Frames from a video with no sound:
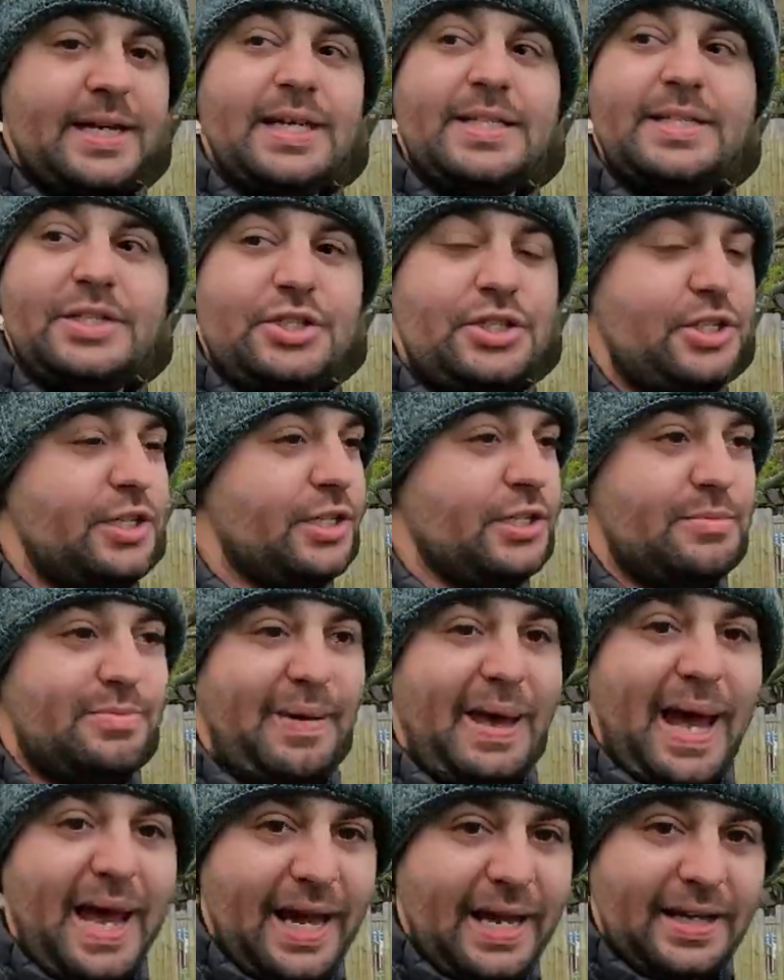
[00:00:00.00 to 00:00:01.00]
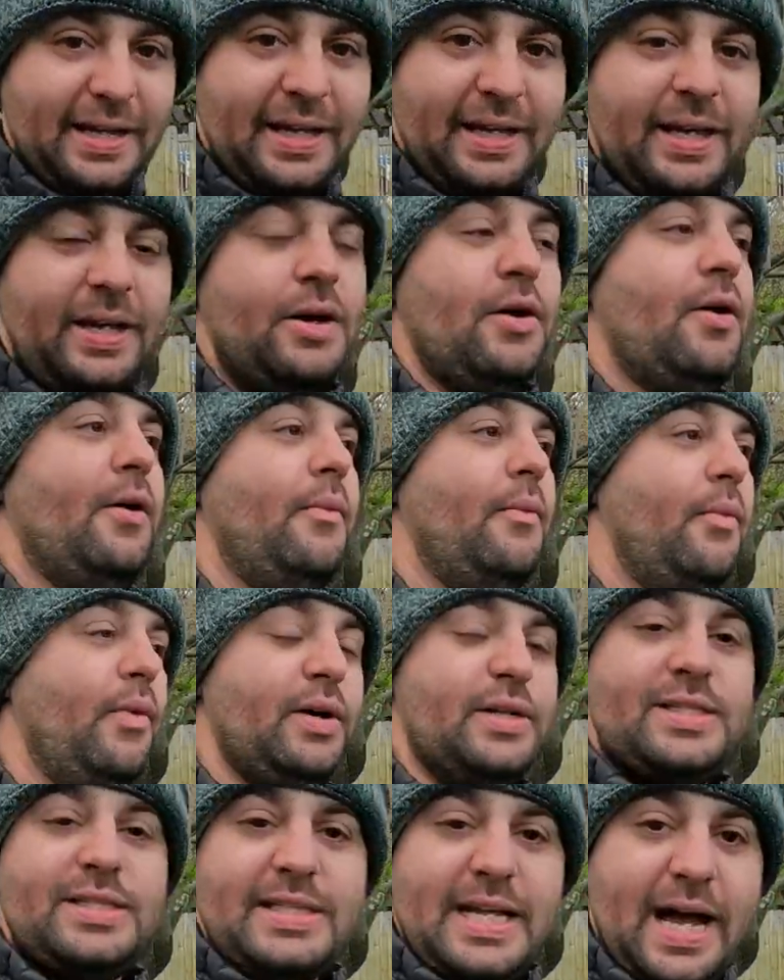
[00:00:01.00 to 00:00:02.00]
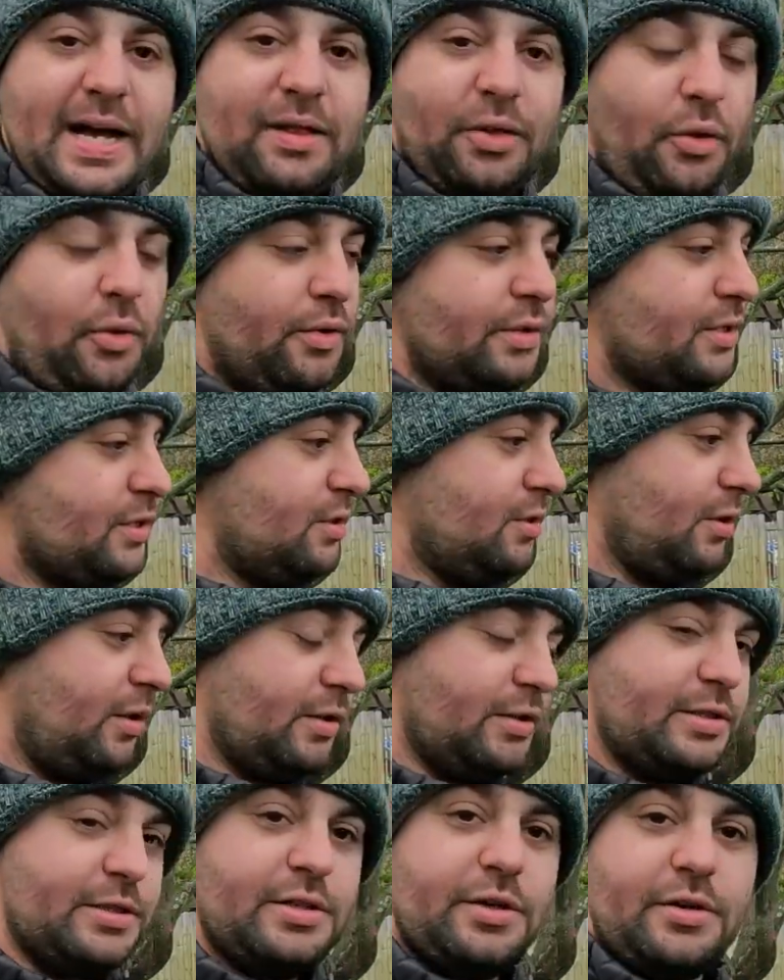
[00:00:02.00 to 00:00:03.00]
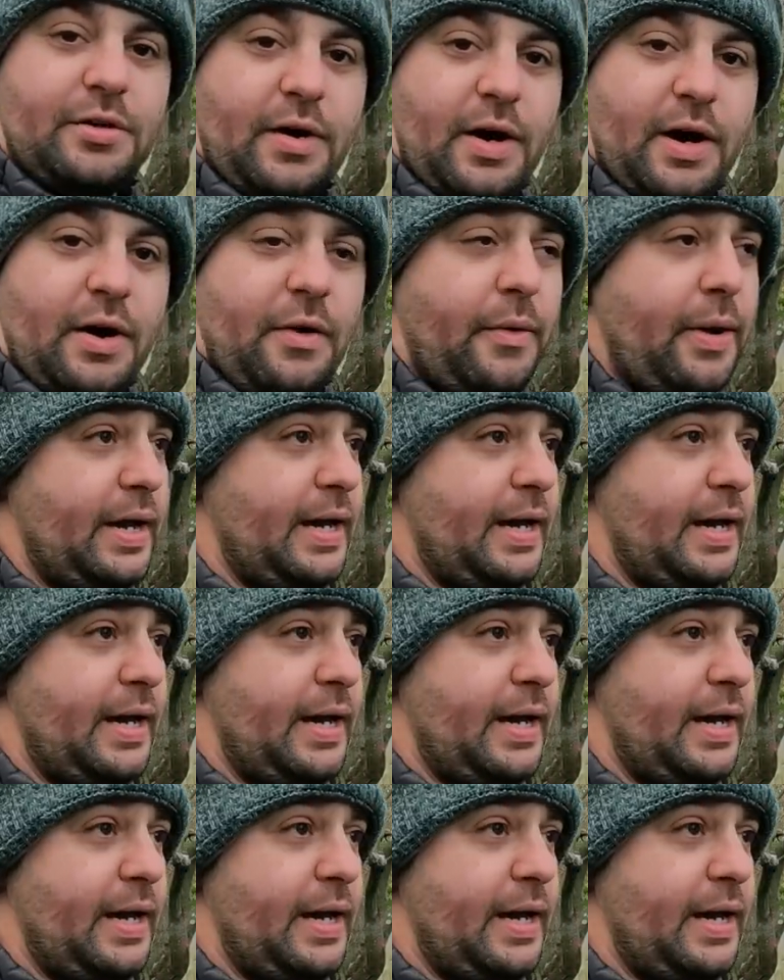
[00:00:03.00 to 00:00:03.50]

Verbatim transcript: It's just paint. Once that lawn starts to grow,